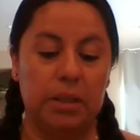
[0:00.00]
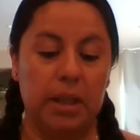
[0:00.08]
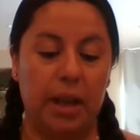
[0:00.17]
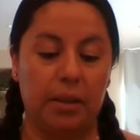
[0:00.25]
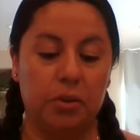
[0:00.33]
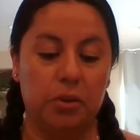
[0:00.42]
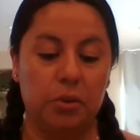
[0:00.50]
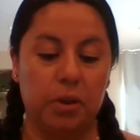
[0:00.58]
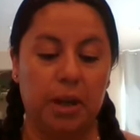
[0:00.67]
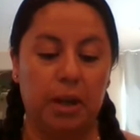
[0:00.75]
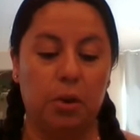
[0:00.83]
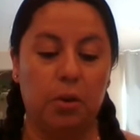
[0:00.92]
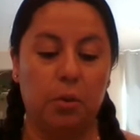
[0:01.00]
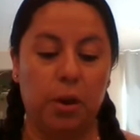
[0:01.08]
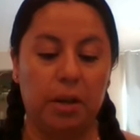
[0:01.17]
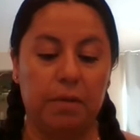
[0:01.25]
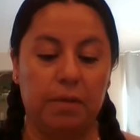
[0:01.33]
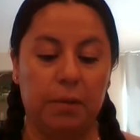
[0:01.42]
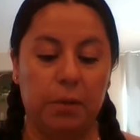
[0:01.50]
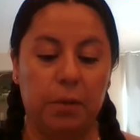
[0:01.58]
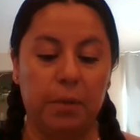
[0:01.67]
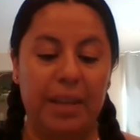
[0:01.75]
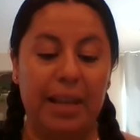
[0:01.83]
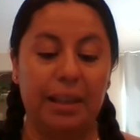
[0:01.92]
tangerine, grapefruit,
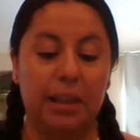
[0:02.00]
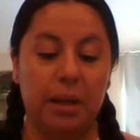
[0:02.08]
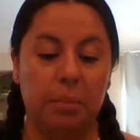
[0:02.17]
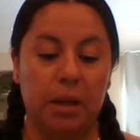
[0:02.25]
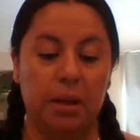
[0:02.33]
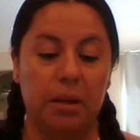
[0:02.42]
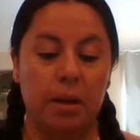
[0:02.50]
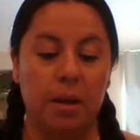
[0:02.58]
lemon,